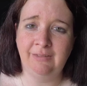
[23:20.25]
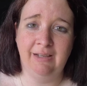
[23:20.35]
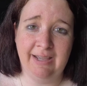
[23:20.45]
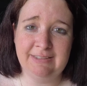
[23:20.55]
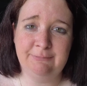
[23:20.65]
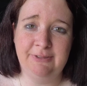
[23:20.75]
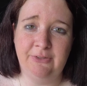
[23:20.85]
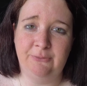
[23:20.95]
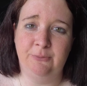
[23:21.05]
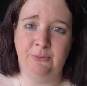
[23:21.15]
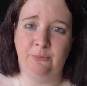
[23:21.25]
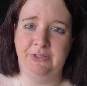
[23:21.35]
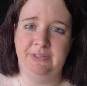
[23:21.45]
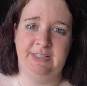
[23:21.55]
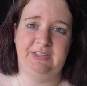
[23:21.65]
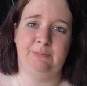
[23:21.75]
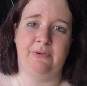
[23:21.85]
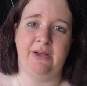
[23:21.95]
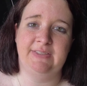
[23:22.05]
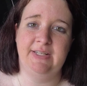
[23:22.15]
As we go through the orientation
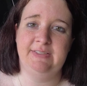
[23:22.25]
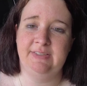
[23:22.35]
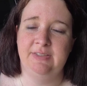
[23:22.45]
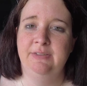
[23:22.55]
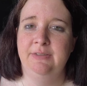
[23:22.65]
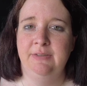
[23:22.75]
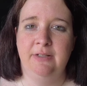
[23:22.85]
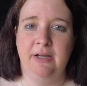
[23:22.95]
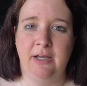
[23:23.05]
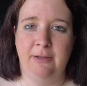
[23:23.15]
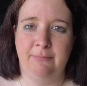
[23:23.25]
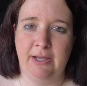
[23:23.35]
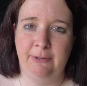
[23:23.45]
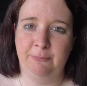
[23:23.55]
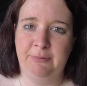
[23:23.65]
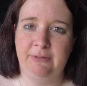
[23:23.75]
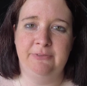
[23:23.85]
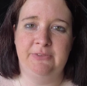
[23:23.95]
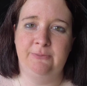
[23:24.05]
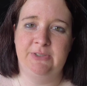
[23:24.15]
process, I will be able
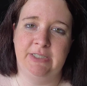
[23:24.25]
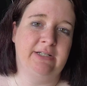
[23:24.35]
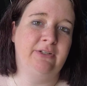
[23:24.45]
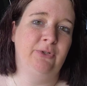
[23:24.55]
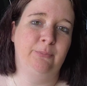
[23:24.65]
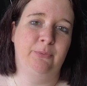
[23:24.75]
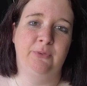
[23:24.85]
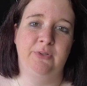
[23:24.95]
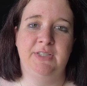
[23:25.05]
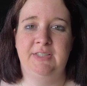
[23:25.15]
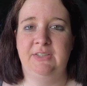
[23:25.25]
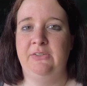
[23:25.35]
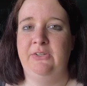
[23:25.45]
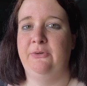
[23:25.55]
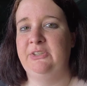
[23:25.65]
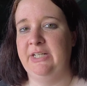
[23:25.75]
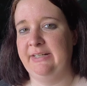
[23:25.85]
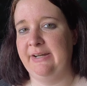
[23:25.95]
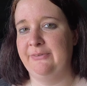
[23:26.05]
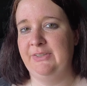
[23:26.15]
to check out load boards, you know, check
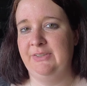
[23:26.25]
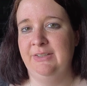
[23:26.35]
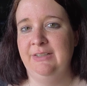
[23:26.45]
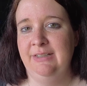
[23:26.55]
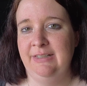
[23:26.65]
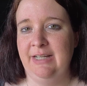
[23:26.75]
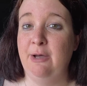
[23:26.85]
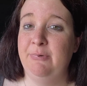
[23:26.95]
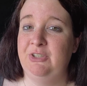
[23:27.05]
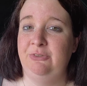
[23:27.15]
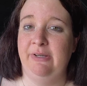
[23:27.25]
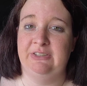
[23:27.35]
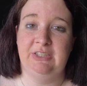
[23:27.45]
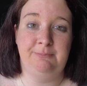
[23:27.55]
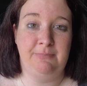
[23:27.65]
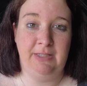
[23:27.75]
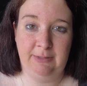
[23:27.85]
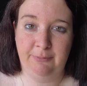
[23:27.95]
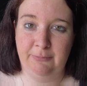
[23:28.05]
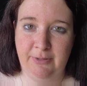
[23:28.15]
out how much you actually
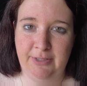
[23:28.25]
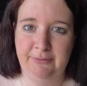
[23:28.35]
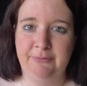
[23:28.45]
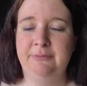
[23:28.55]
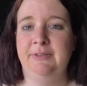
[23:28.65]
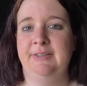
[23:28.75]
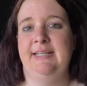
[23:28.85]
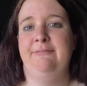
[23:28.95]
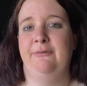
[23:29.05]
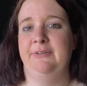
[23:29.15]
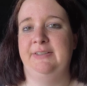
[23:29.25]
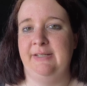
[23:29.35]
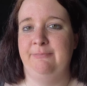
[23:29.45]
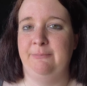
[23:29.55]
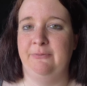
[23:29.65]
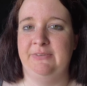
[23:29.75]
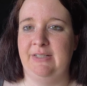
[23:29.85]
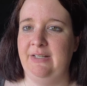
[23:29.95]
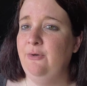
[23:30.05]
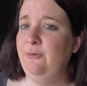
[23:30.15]
make per mile, because I've heard some people
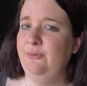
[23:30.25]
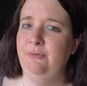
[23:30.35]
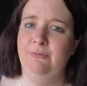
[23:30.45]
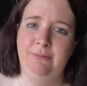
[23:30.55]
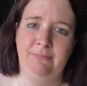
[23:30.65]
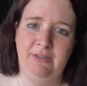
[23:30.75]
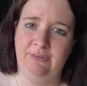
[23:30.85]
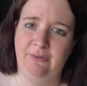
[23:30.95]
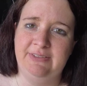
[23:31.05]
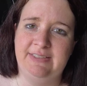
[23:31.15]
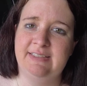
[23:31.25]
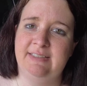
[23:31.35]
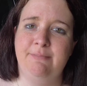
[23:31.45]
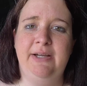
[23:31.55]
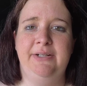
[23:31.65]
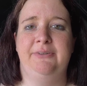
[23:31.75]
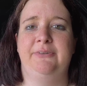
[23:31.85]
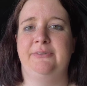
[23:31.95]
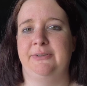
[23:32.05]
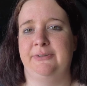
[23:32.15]
say, oh, you only make 30 cents a mile
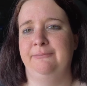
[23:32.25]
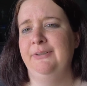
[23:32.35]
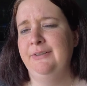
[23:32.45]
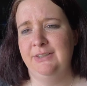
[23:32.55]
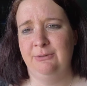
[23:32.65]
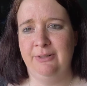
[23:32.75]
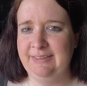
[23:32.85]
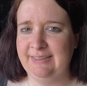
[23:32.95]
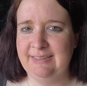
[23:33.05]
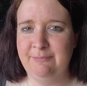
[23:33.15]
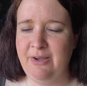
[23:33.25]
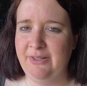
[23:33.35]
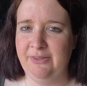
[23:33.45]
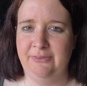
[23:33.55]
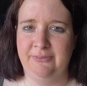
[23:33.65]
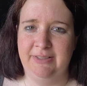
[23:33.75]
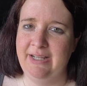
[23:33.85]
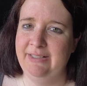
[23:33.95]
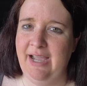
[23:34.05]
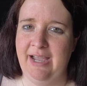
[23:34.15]
or 20 cents a mile, and
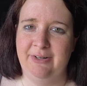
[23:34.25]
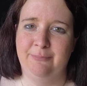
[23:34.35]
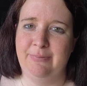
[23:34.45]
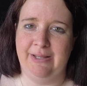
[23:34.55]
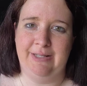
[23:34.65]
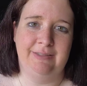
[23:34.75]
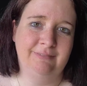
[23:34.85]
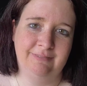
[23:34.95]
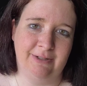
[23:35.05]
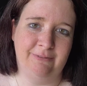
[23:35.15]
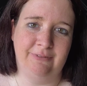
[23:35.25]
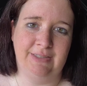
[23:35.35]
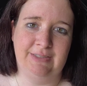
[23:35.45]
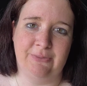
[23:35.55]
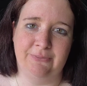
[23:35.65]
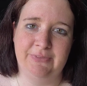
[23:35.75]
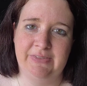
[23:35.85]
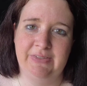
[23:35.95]
I don't buy it. I really don't.